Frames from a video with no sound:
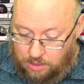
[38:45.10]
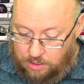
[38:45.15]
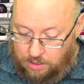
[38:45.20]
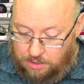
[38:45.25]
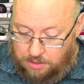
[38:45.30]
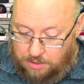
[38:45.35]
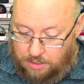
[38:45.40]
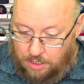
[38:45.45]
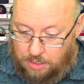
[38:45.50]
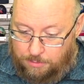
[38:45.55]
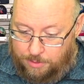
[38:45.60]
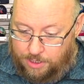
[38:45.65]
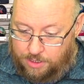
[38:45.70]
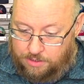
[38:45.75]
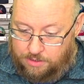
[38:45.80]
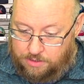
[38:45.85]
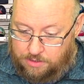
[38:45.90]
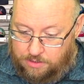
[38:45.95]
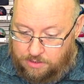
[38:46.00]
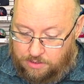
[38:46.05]

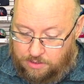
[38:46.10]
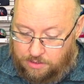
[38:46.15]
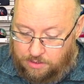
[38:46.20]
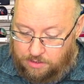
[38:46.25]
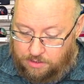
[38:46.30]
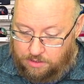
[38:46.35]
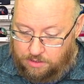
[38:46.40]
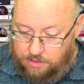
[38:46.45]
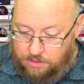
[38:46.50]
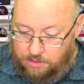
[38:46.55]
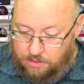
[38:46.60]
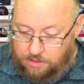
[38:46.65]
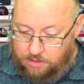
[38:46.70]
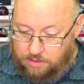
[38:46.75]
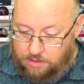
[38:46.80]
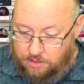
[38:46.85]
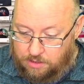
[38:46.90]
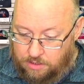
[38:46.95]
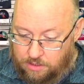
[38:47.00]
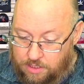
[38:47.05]
Comments.
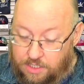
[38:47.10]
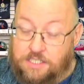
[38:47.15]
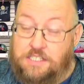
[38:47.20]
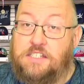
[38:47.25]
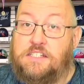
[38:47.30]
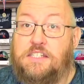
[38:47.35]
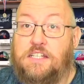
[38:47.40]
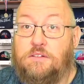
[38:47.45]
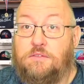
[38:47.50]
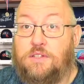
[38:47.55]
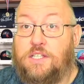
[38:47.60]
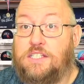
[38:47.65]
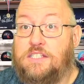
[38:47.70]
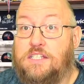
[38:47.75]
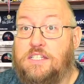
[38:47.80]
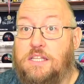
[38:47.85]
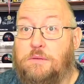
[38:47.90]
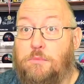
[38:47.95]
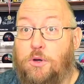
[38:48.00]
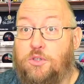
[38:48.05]
This is
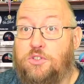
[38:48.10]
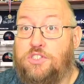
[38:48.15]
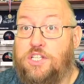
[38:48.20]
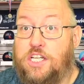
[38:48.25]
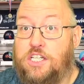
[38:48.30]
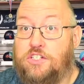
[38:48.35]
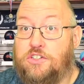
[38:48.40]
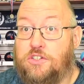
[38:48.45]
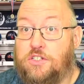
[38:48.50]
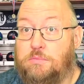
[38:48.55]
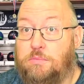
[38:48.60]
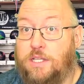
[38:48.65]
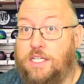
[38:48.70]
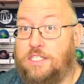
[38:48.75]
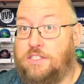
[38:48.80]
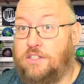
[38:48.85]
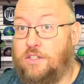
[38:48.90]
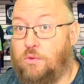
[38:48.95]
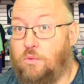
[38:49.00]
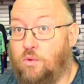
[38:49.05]
the most dangerous
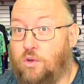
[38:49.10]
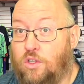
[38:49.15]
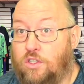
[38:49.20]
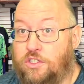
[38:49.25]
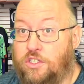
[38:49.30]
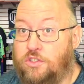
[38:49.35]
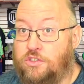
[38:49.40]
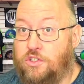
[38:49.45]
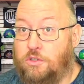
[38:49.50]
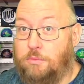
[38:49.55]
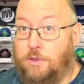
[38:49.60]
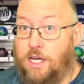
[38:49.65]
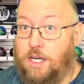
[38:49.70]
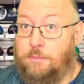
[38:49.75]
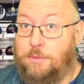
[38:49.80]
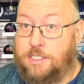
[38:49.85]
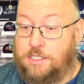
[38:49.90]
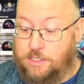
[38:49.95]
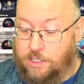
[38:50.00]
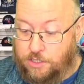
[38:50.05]
place in the world. YouTube
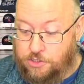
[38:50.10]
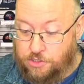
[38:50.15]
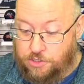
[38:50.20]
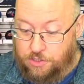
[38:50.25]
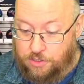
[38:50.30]
comment section.